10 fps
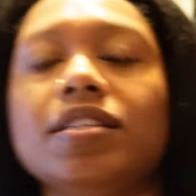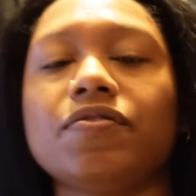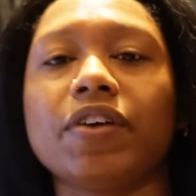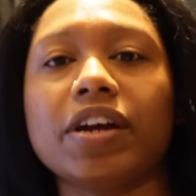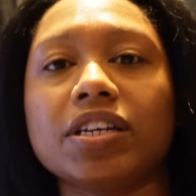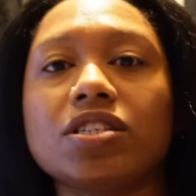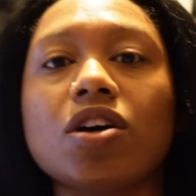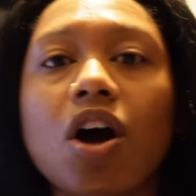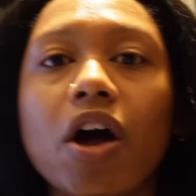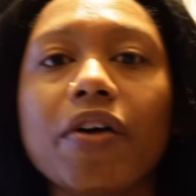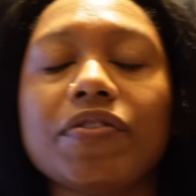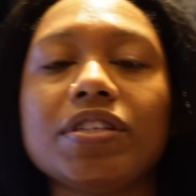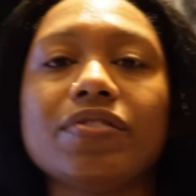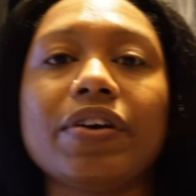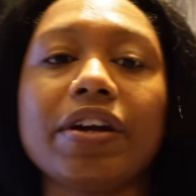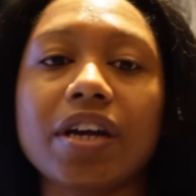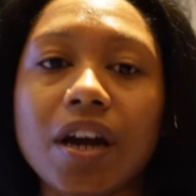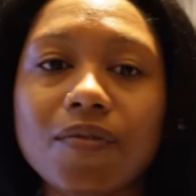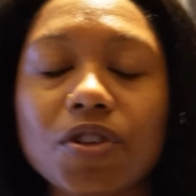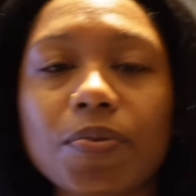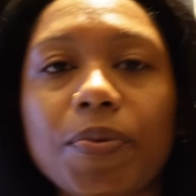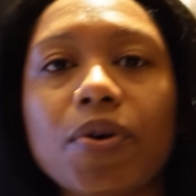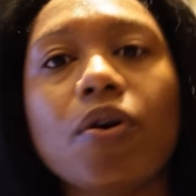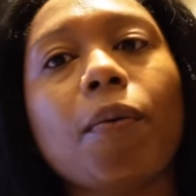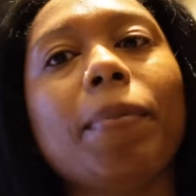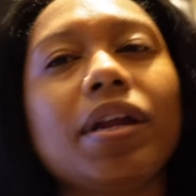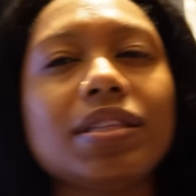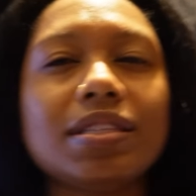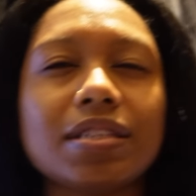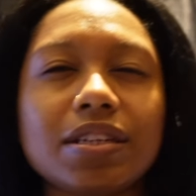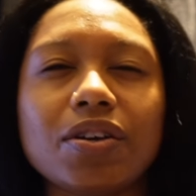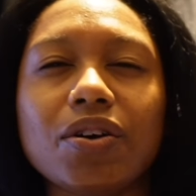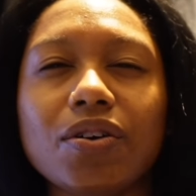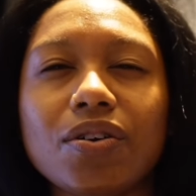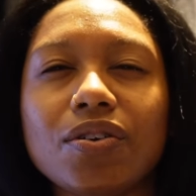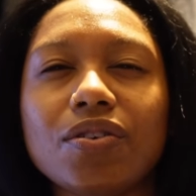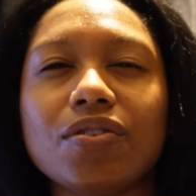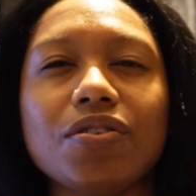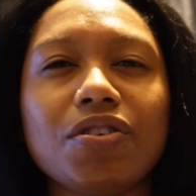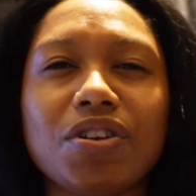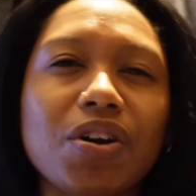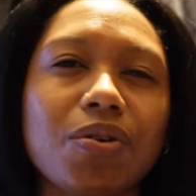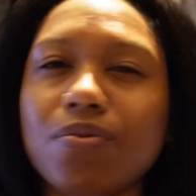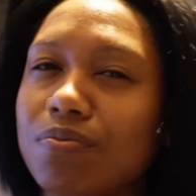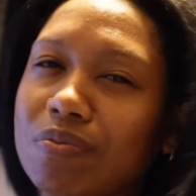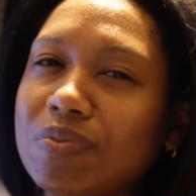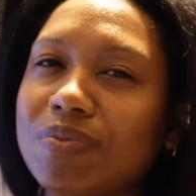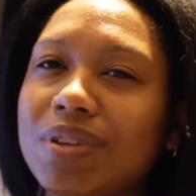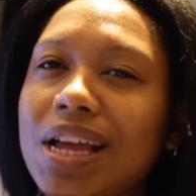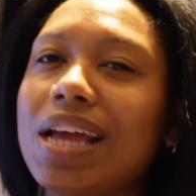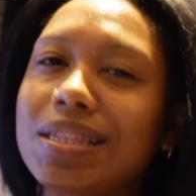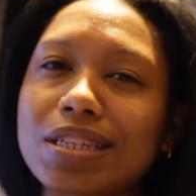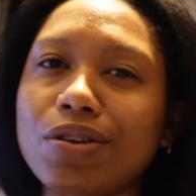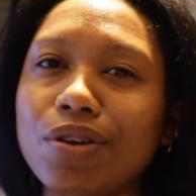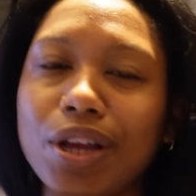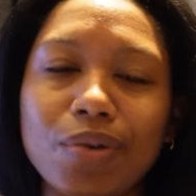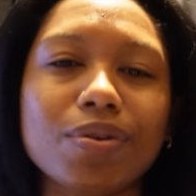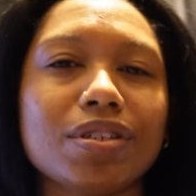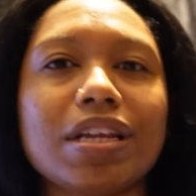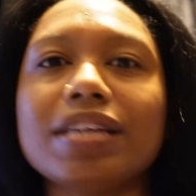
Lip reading: It's very soft, it's very comfortable, but it's still, you know, it's still cute.